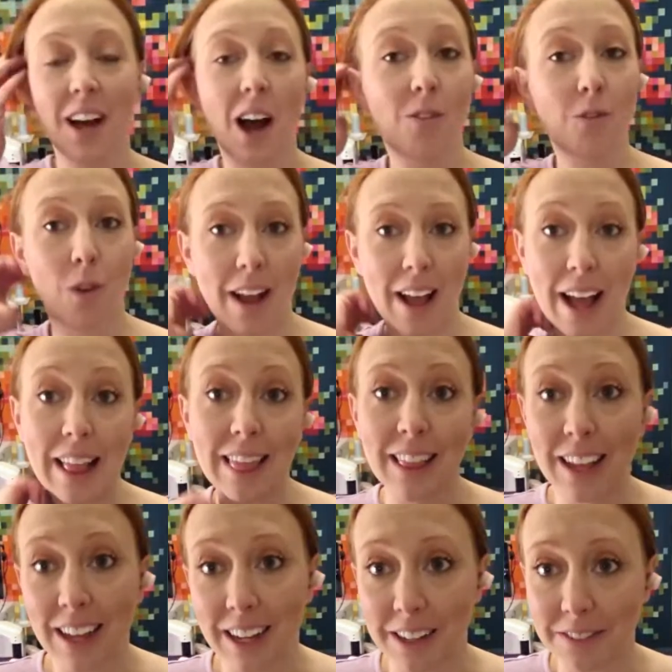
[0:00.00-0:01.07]
of why I
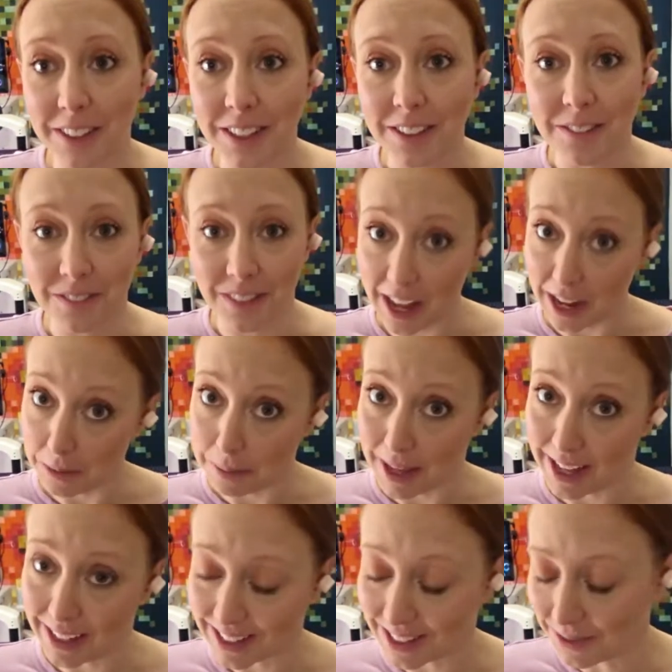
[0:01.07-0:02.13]
love flying
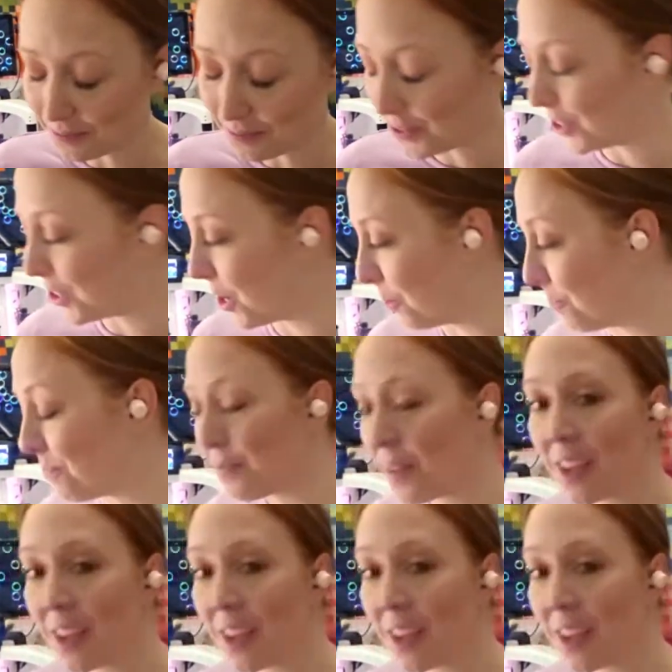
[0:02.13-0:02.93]
pigs. So